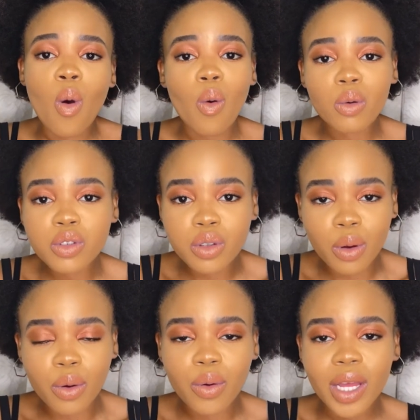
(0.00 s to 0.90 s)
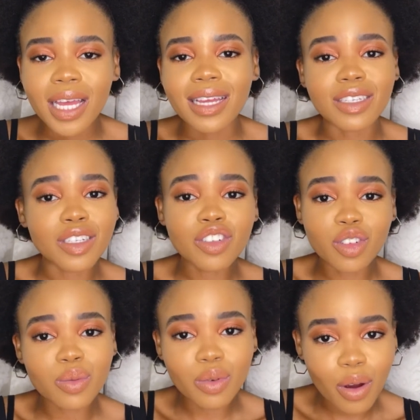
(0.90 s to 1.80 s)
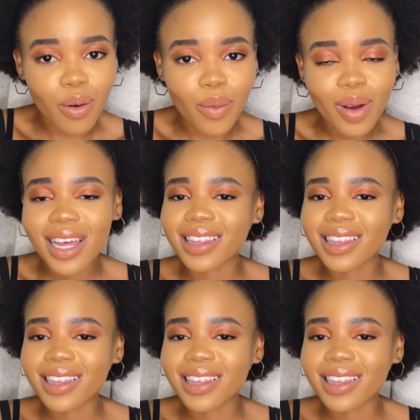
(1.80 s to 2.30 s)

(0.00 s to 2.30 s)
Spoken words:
Also, did you know